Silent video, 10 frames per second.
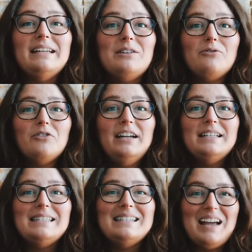
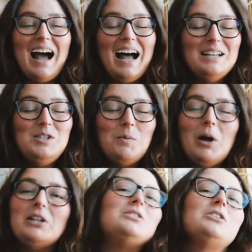different kind
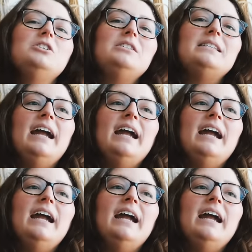sponsors.